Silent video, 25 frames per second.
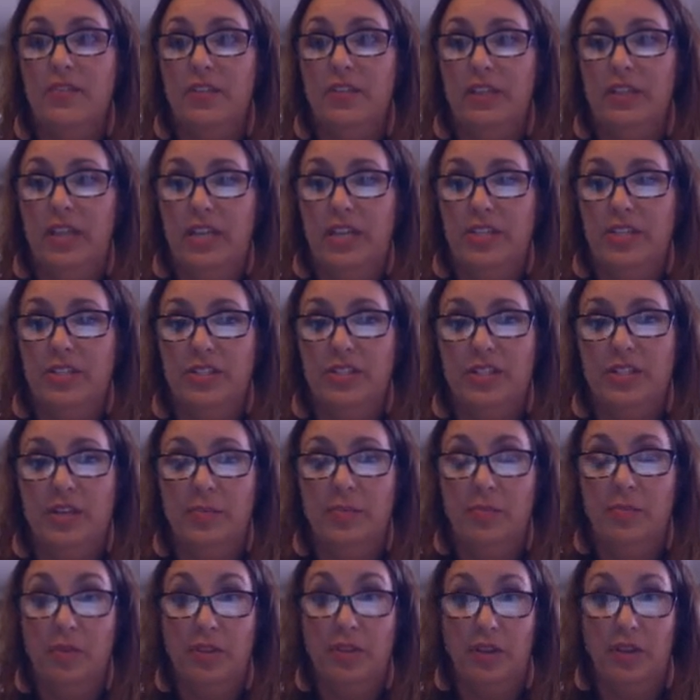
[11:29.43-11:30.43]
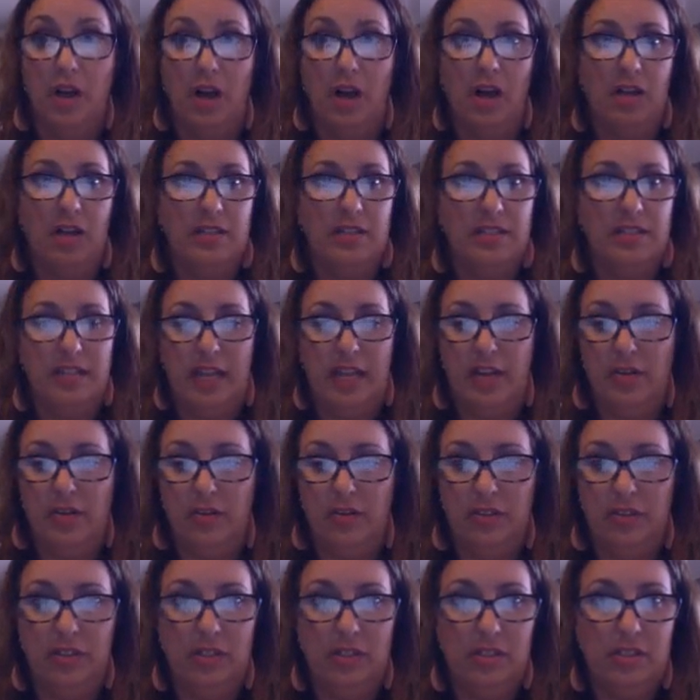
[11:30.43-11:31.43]
relationship with all
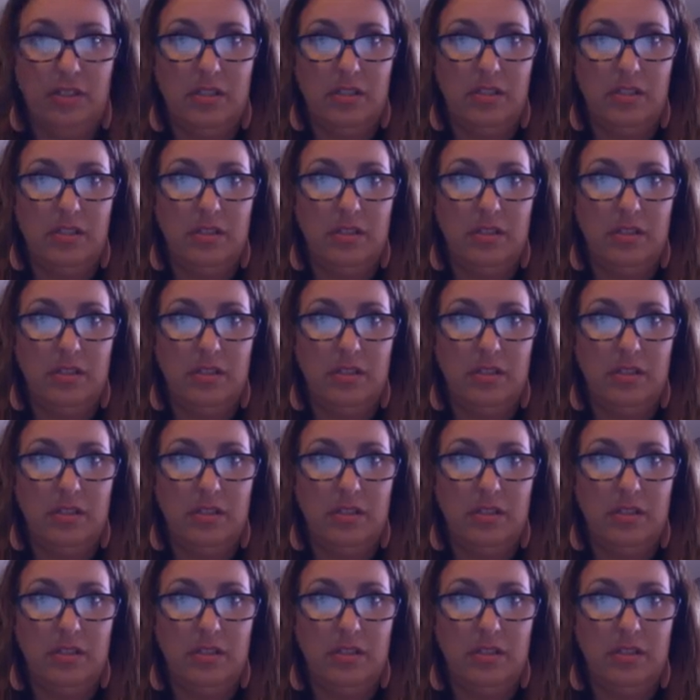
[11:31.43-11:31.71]
stakeholders.